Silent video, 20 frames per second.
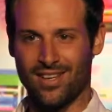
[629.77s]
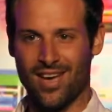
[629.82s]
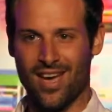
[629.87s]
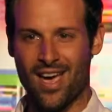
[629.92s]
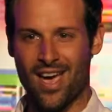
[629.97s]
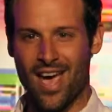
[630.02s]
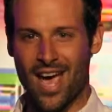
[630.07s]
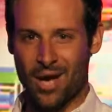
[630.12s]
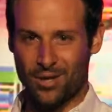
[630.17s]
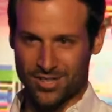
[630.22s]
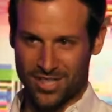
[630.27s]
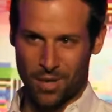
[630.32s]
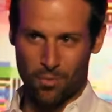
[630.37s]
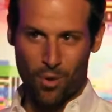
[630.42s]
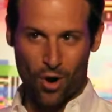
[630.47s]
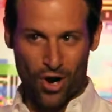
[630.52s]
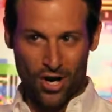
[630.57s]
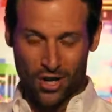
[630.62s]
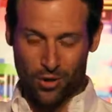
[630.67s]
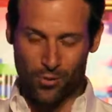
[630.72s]
I was at
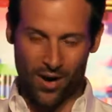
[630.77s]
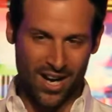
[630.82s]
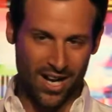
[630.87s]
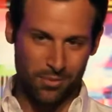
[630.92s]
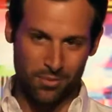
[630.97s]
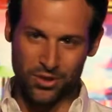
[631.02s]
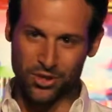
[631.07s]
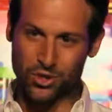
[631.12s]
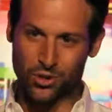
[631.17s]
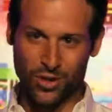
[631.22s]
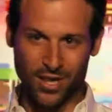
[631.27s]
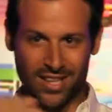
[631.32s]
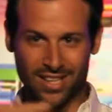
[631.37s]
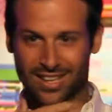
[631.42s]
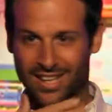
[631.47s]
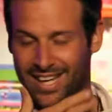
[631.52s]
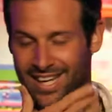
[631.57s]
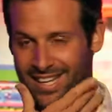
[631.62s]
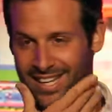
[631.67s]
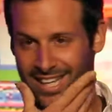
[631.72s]
a party right up the
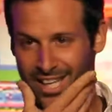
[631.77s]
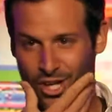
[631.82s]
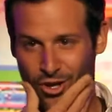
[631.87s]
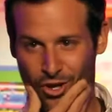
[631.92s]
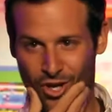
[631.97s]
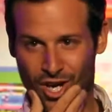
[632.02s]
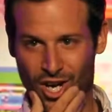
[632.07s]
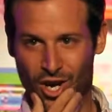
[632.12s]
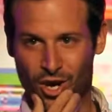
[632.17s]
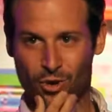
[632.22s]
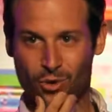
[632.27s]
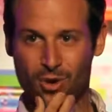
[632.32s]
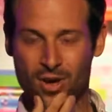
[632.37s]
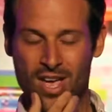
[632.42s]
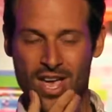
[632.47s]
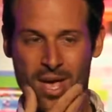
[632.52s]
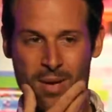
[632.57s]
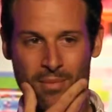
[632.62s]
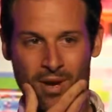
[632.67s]
street like a year ago.